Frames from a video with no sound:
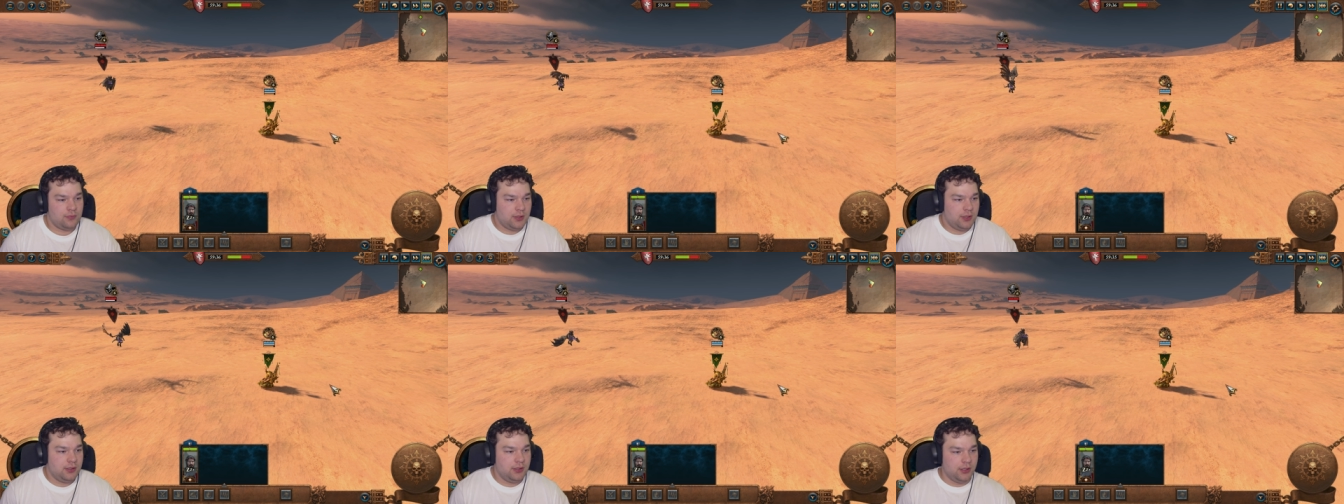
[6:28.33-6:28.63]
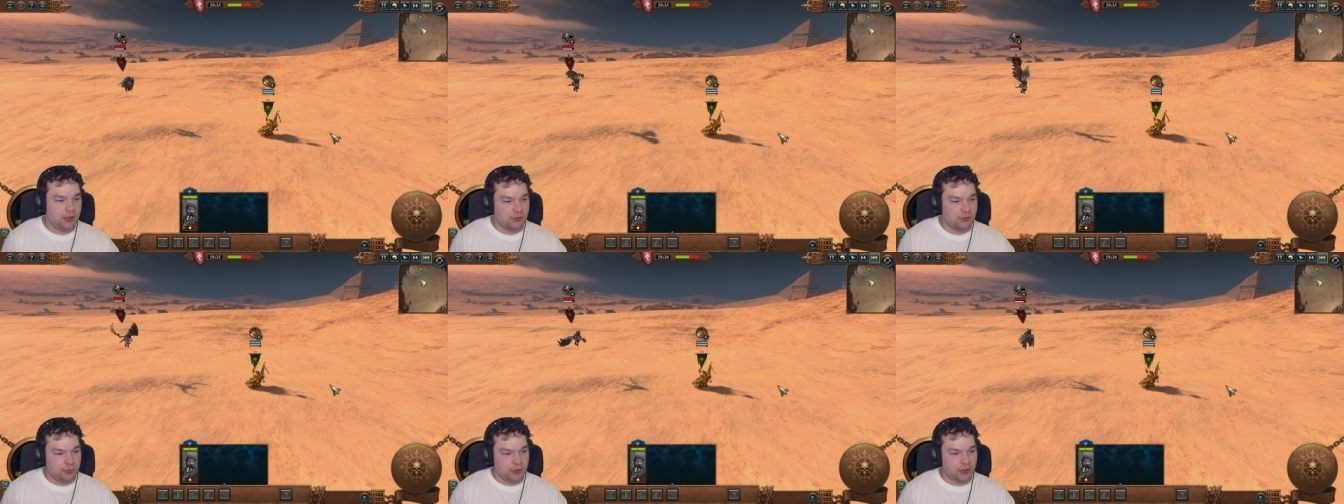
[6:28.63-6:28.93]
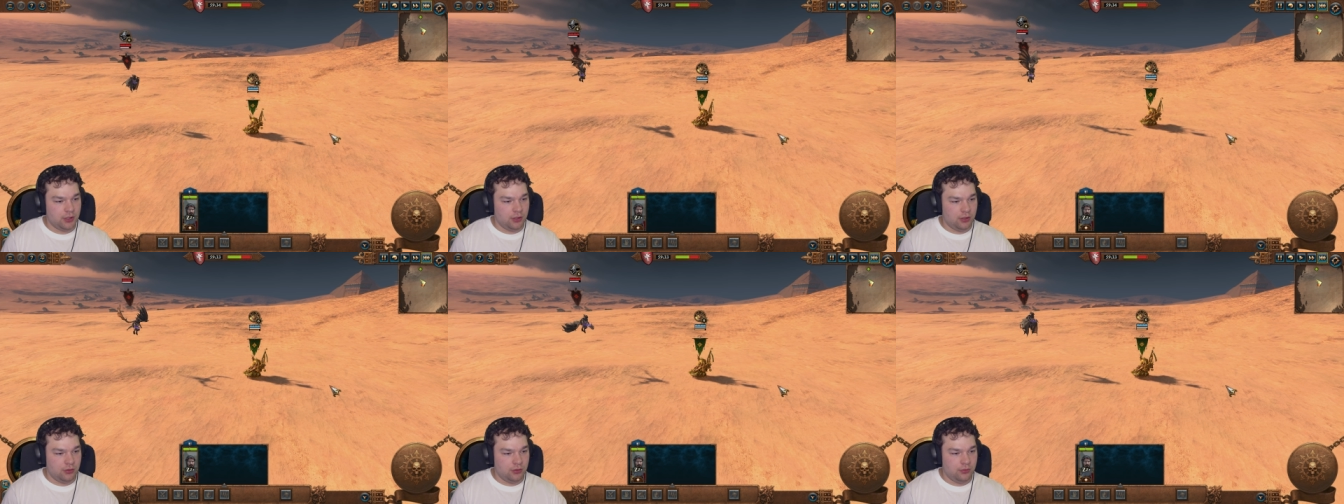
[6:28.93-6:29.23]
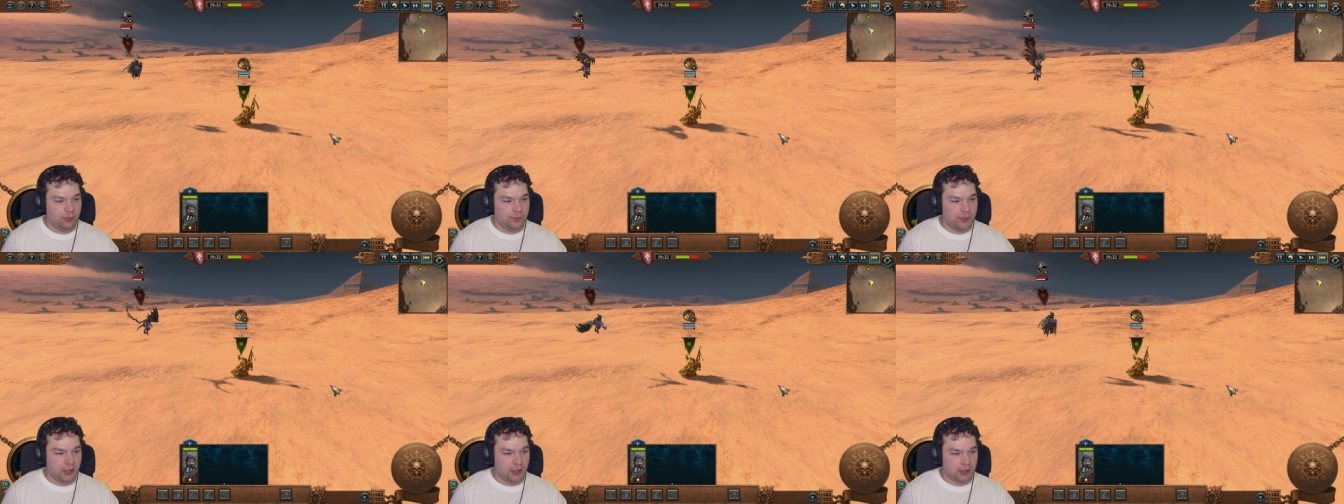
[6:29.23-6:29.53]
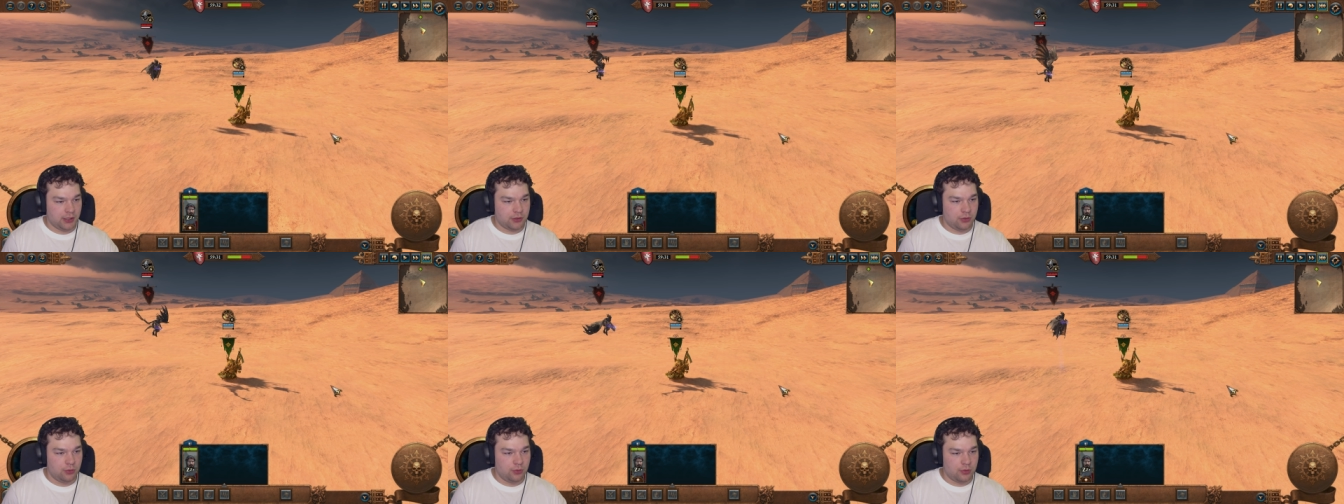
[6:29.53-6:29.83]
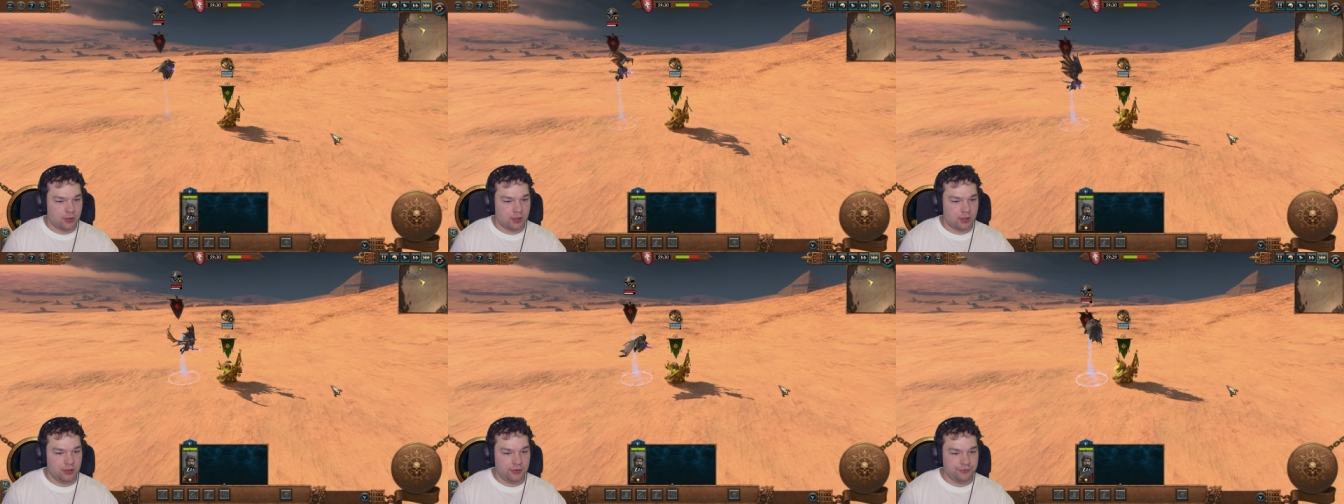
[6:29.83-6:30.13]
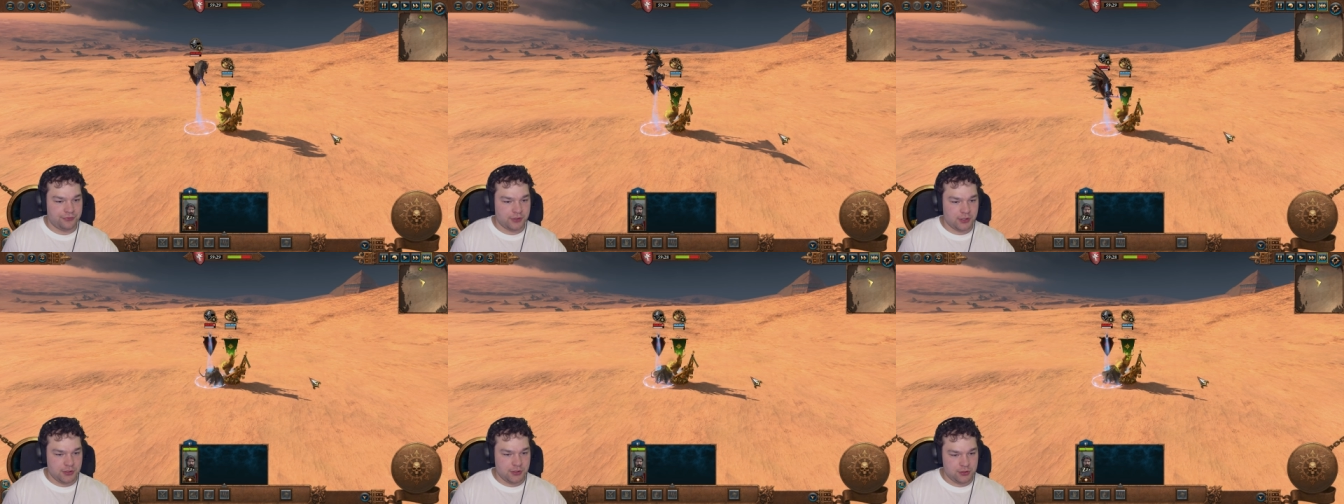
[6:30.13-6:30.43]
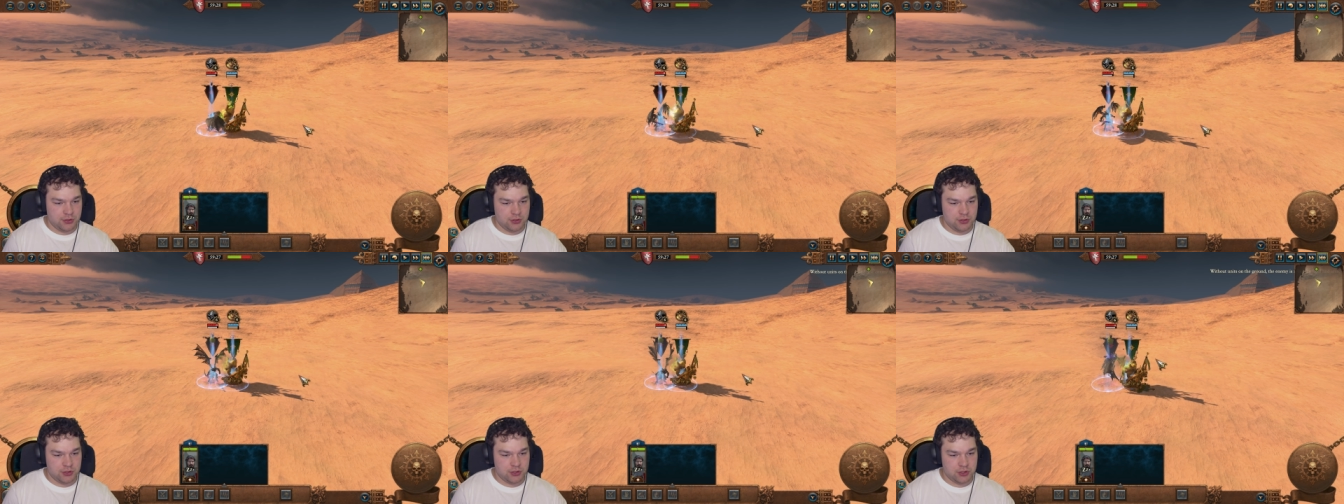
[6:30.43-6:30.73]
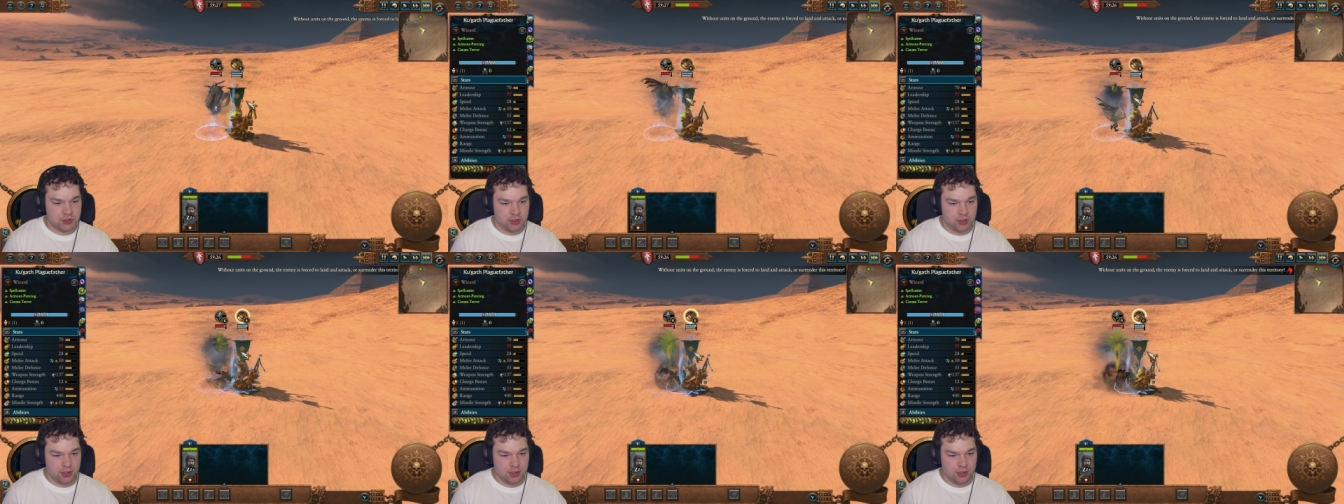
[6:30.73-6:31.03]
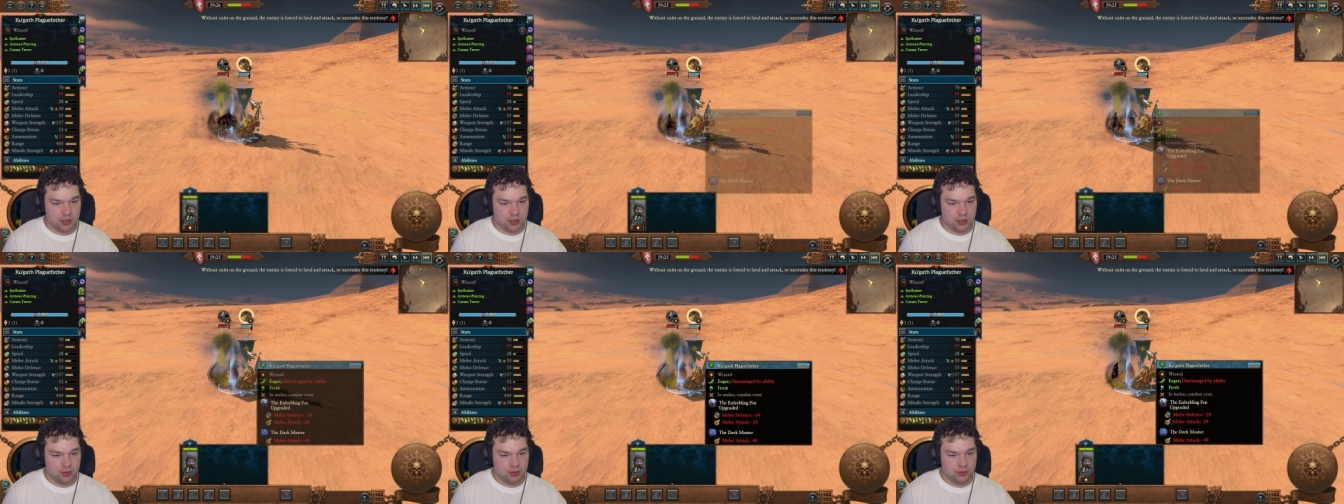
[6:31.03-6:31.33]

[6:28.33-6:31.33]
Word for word: Here we go, Be'lakor versus uh,